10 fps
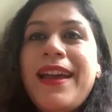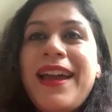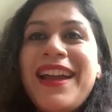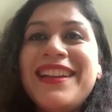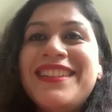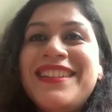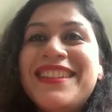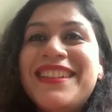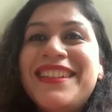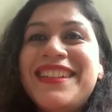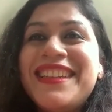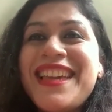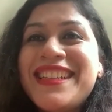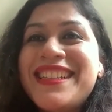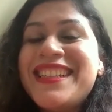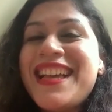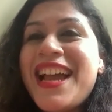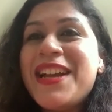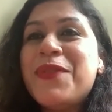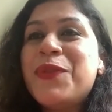And yes,
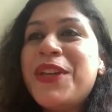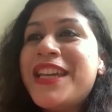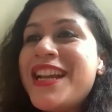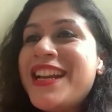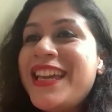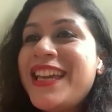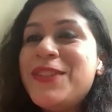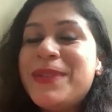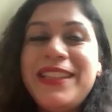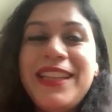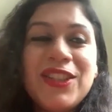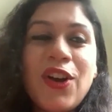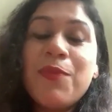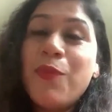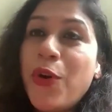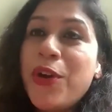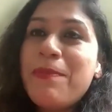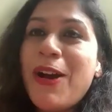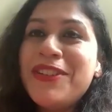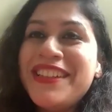and we can again, Prateek, talk more
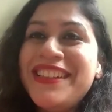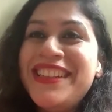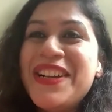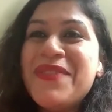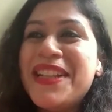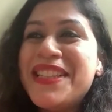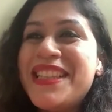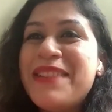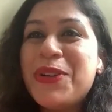about it once the